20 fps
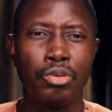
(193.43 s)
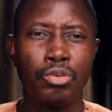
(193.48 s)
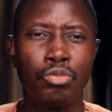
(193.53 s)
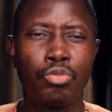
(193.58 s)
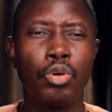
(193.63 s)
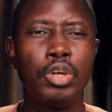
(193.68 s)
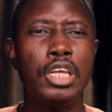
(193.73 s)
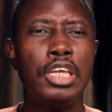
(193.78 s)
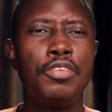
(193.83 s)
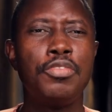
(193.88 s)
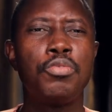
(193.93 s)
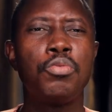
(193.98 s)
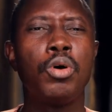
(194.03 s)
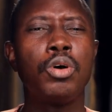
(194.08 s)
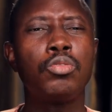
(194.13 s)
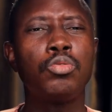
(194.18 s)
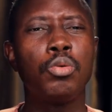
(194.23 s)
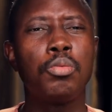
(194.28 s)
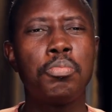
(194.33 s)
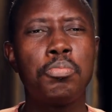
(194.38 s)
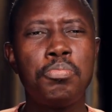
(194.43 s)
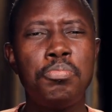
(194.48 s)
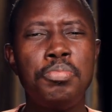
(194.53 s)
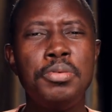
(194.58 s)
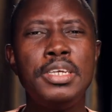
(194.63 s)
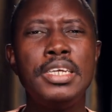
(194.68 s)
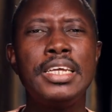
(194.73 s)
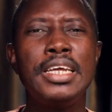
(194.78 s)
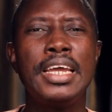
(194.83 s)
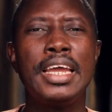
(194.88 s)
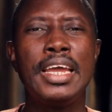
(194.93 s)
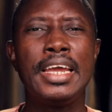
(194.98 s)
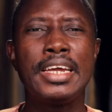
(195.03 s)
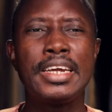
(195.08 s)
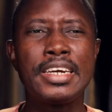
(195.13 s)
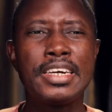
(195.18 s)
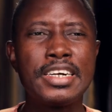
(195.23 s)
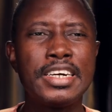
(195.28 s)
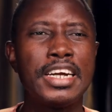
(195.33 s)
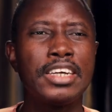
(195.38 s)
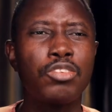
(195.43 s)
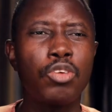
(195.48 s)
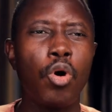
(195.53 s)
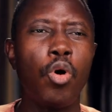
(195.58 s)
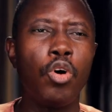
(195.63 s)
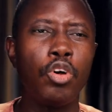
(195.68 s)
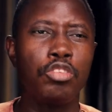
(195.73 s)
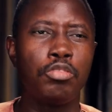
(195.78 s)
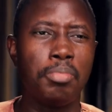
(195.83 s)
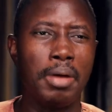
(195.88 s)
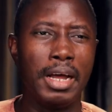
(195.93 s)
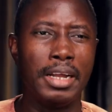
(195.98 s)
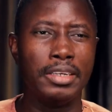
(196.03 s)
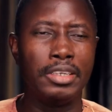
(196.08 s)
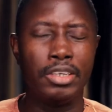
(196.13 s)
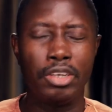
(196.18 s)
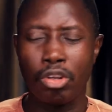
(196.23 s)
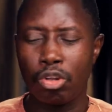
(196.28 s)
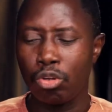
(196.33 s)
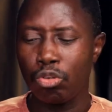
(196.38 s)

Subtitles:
So if you want to be a great husband,